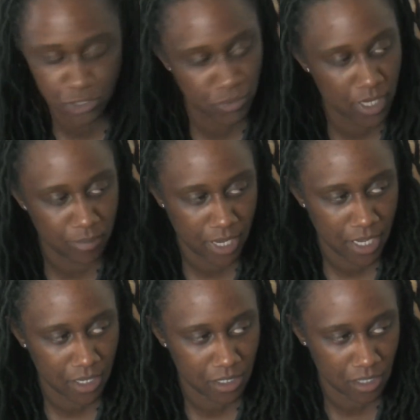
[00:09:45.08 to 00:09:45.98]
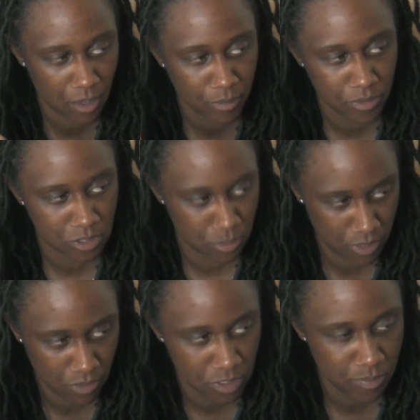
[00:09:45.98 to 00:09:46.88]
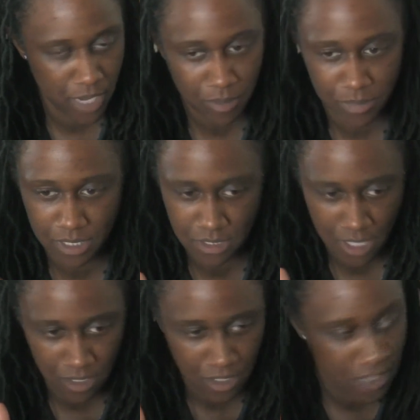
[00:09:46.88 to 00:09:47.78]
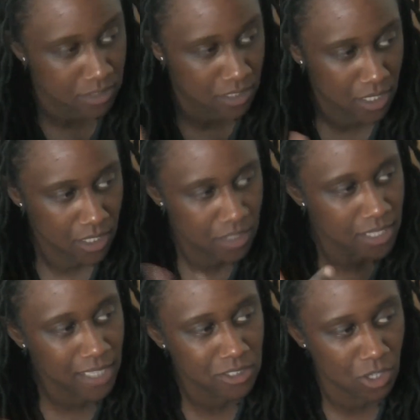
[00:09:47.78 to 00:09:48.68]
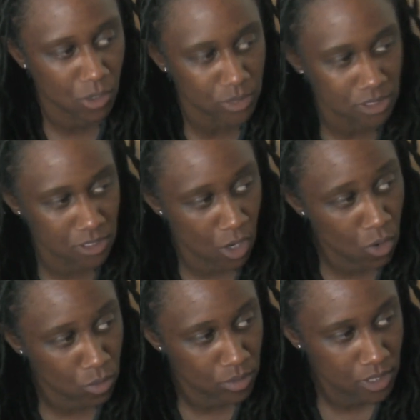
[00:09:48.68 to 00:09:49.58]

a straight man can come to me and respect me and say, "Lust, that song was dope.